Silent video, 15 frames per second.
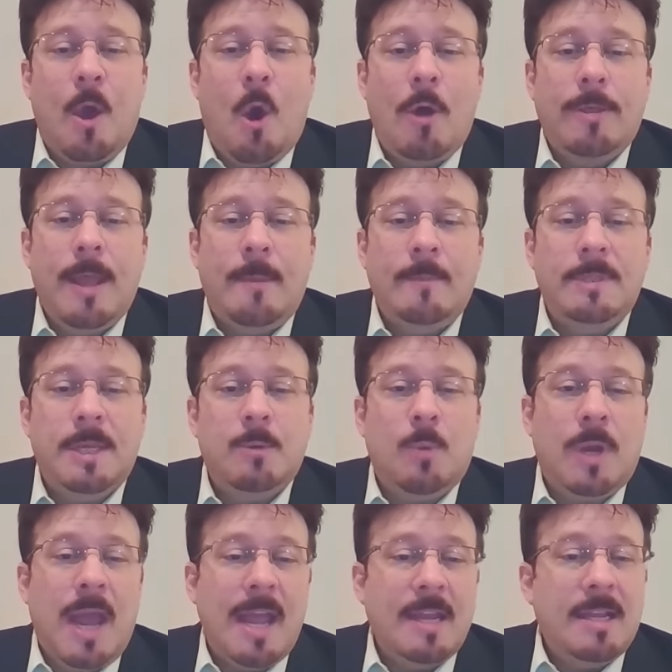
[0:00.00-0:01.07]
on them as they
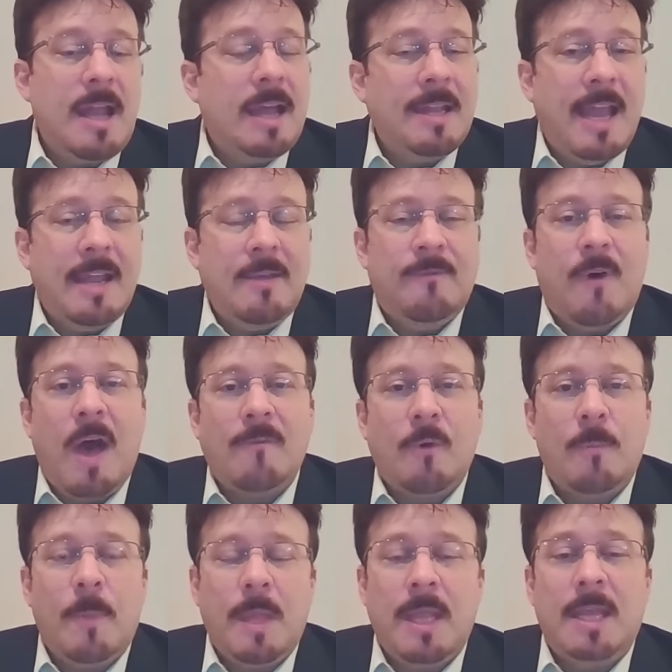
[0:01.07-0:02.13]
won 89-85 on
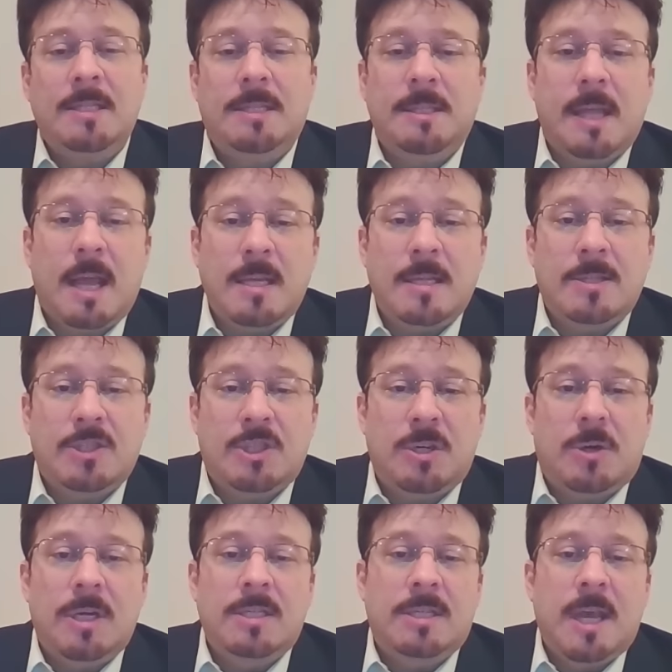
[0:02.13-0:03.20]
Monday to tie the
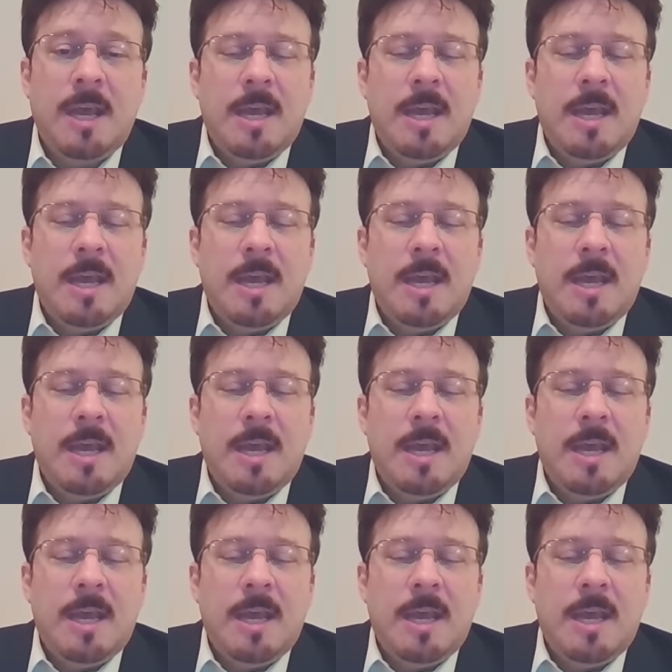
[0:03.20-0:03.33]
series.